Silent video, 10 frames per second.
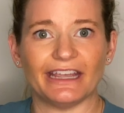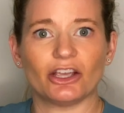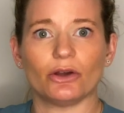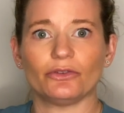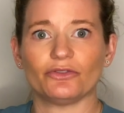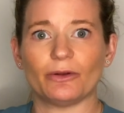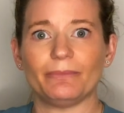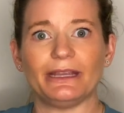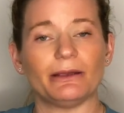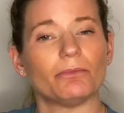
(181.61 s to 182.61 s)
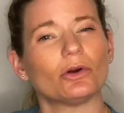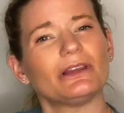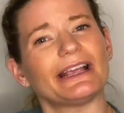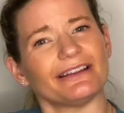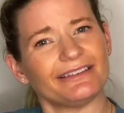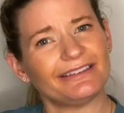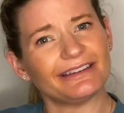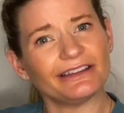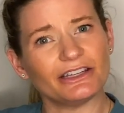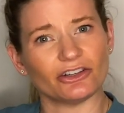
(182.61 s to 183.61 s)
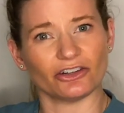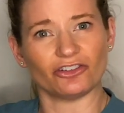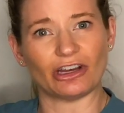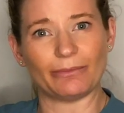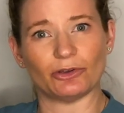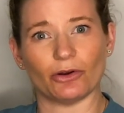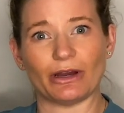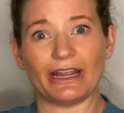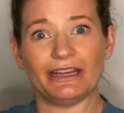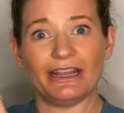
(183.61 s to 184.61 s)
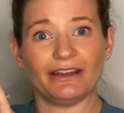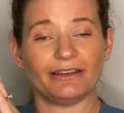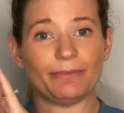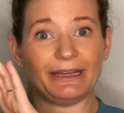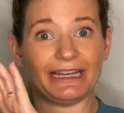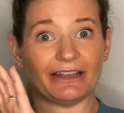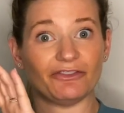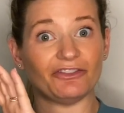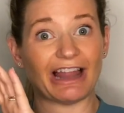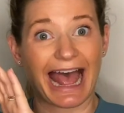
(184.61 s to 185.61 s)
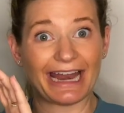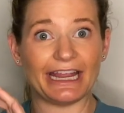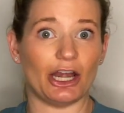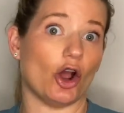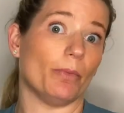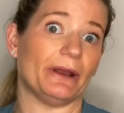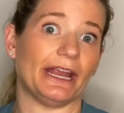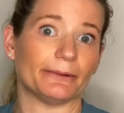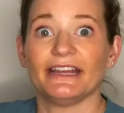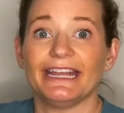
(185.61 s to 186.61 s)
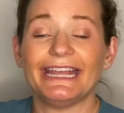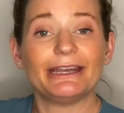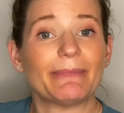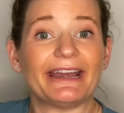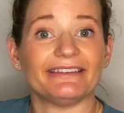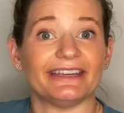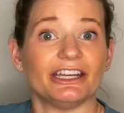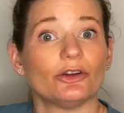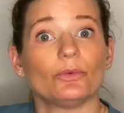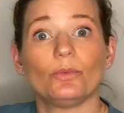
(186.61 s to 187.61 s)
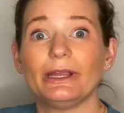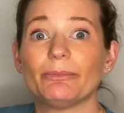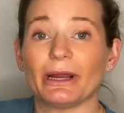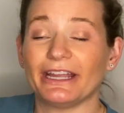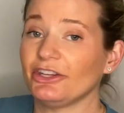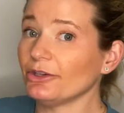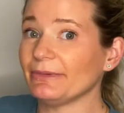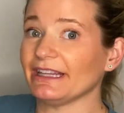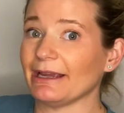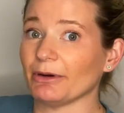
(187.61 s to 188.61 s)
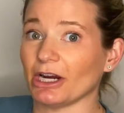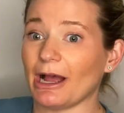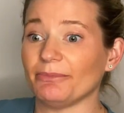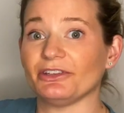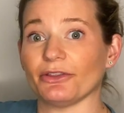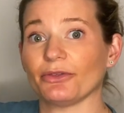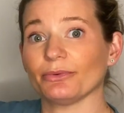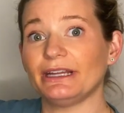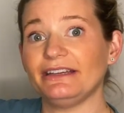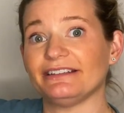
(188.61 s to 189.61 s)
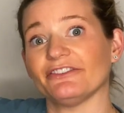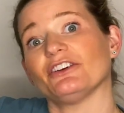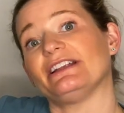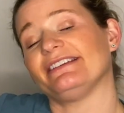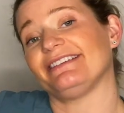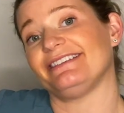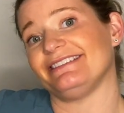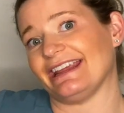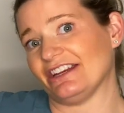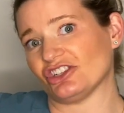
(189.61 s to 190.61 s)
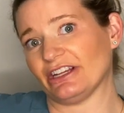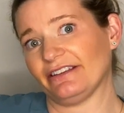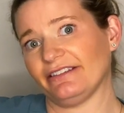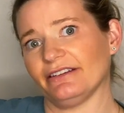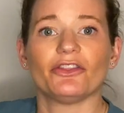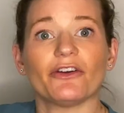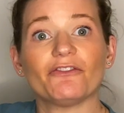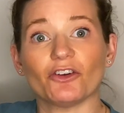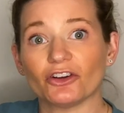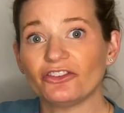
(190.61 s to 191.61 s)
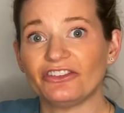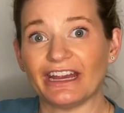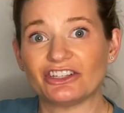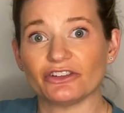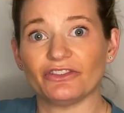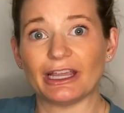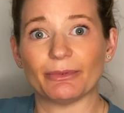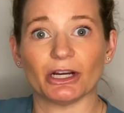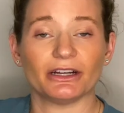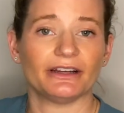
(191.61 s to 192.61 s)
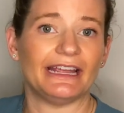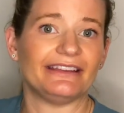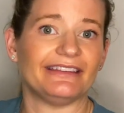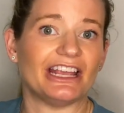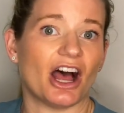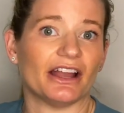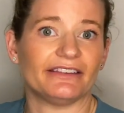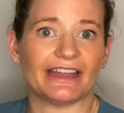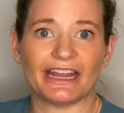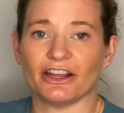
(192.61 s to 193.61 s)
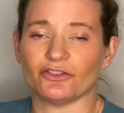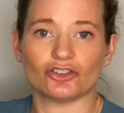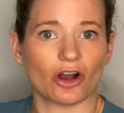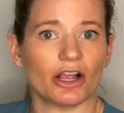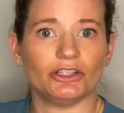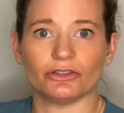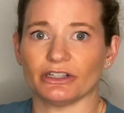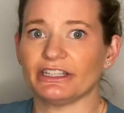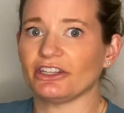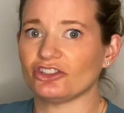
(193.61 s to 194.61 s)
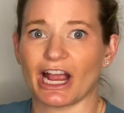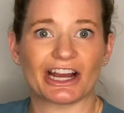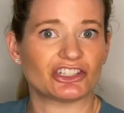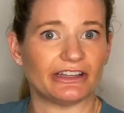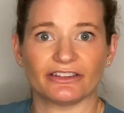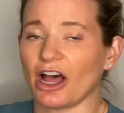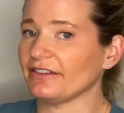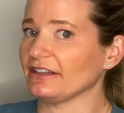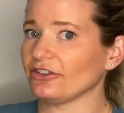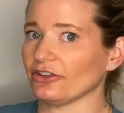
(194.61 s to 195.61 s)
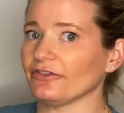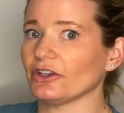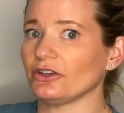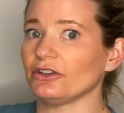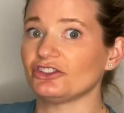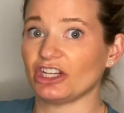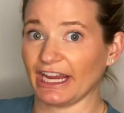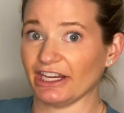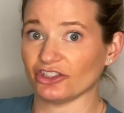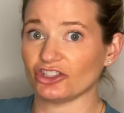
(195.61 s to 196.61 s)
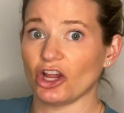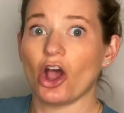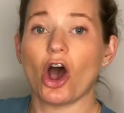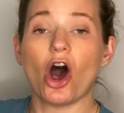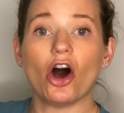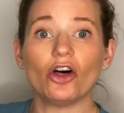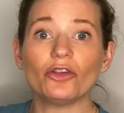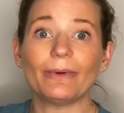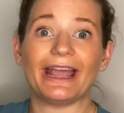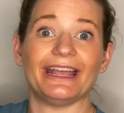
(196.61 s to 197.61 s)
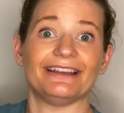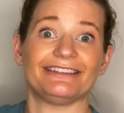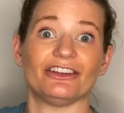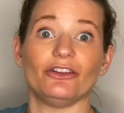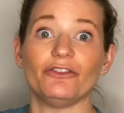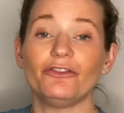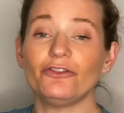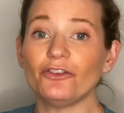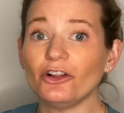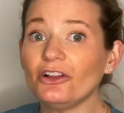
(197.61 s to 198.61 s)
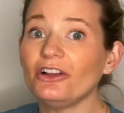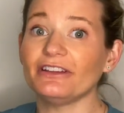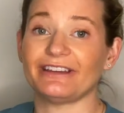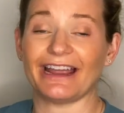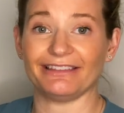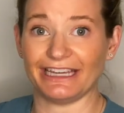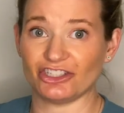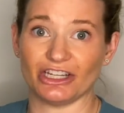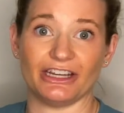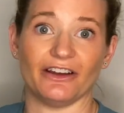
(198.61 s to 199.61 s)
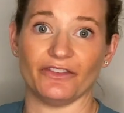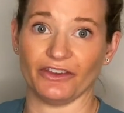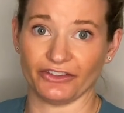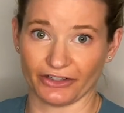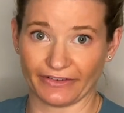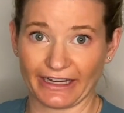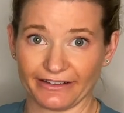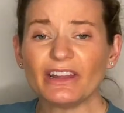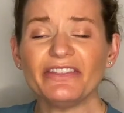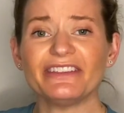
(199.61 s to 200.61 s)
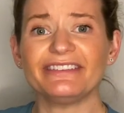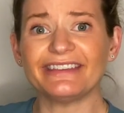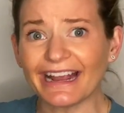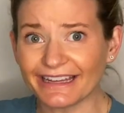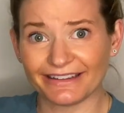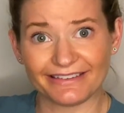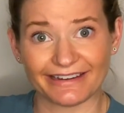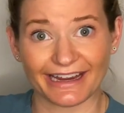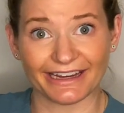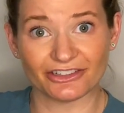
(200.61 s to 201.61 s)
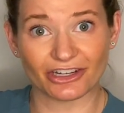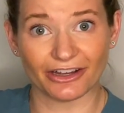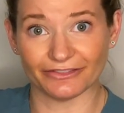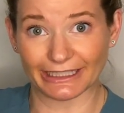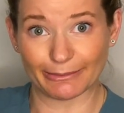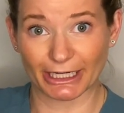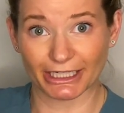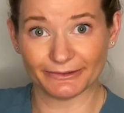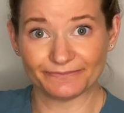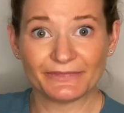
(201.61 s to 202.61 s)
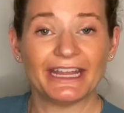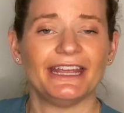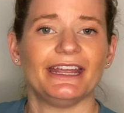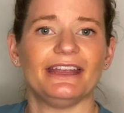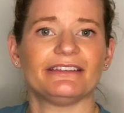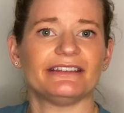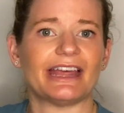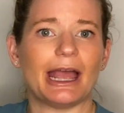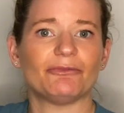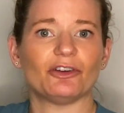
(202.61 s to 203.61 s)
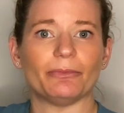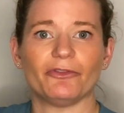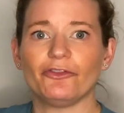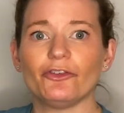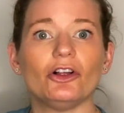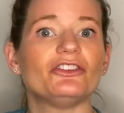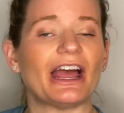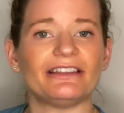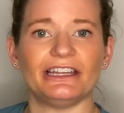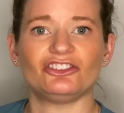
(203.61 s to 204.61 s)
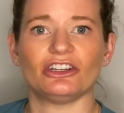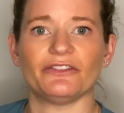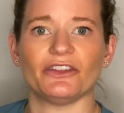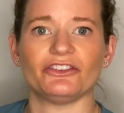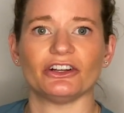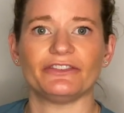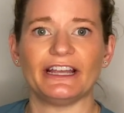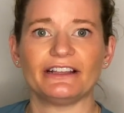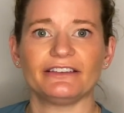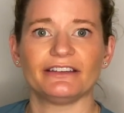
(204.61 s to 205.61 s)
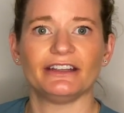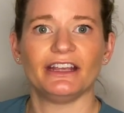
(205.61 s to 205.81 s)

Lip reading: It goes from being more like a cylinder-shaped donut to being flat and opening. In medicine, we break human labor up to 3 different stages. The first stage of labor is the onset of strong uterine contractions causing cervical change all the way until full dilation of the cervix. The second stage of labor is the time from full dilation of the cervix